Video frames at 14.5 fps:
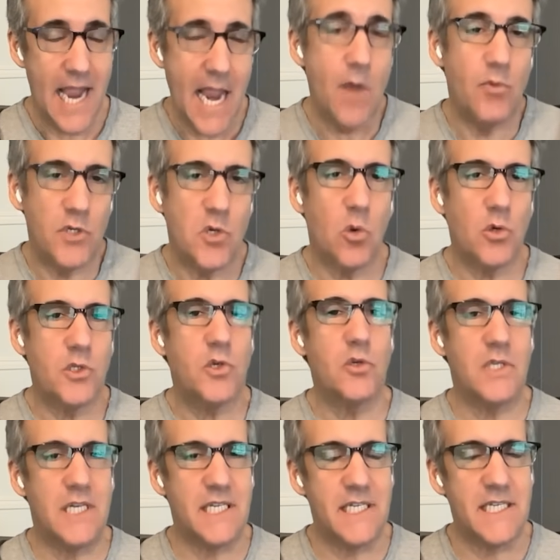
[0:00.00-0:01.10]
It was also
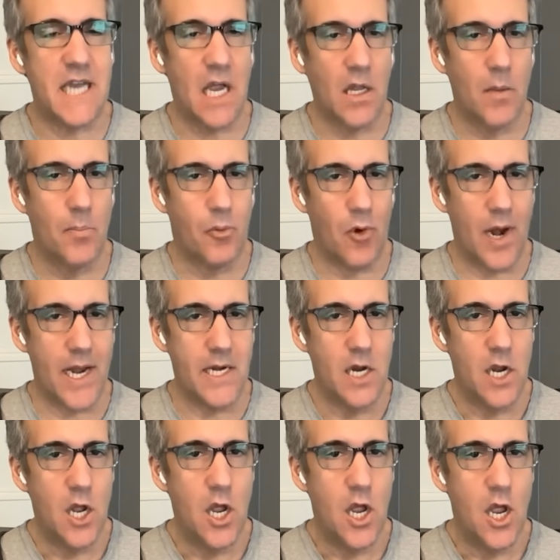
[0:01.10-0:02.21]
to celebrate